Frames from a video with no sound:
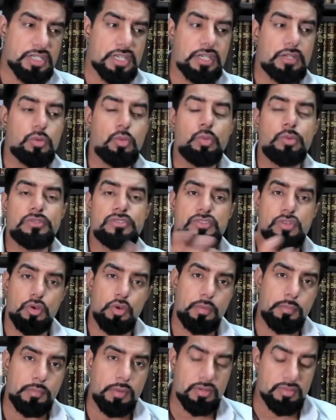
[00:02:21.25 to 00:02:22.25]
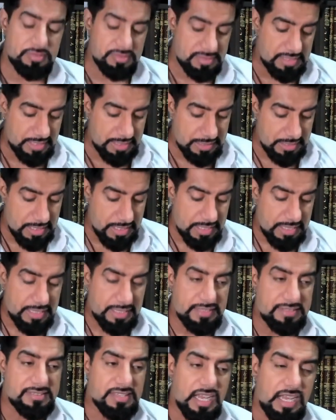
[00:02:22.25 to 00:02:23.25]
And also amongst that
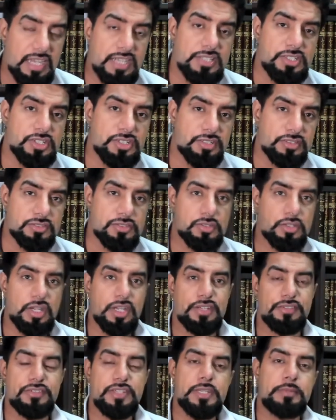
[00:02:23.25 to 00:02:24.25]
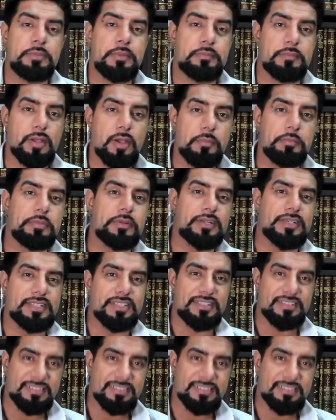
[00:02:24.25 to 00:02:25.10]
is Hajar to kind of keep him company.